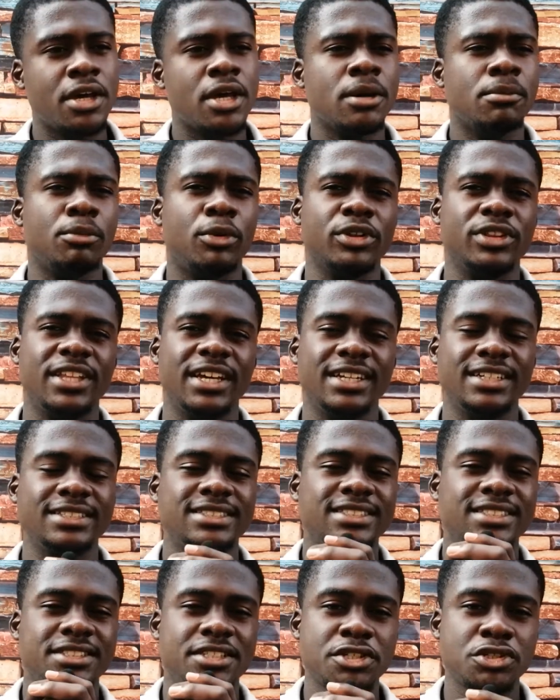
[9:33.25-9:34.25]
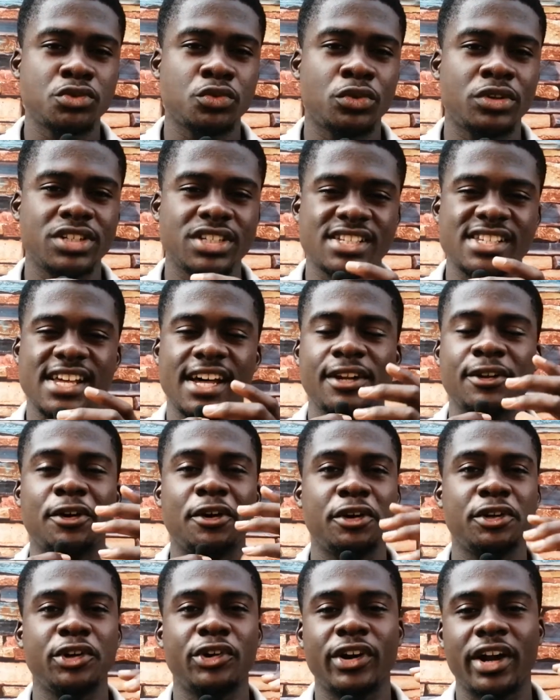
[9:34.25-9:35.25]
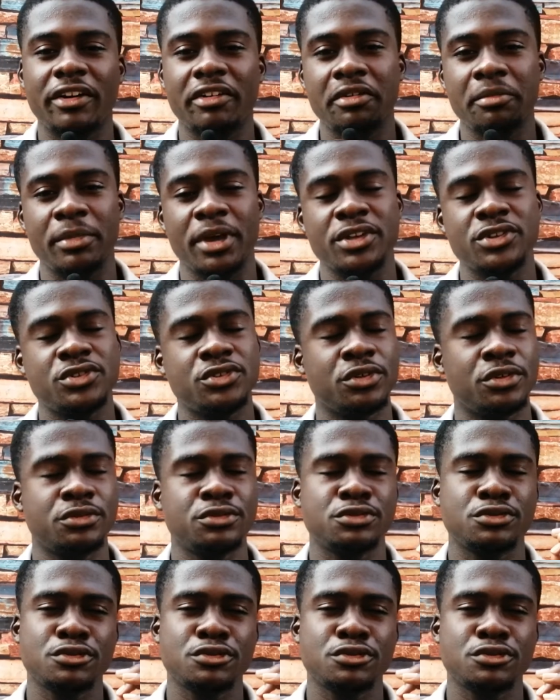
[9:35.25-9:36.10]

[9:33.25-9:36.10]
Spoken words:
but then this one is an honorary mention,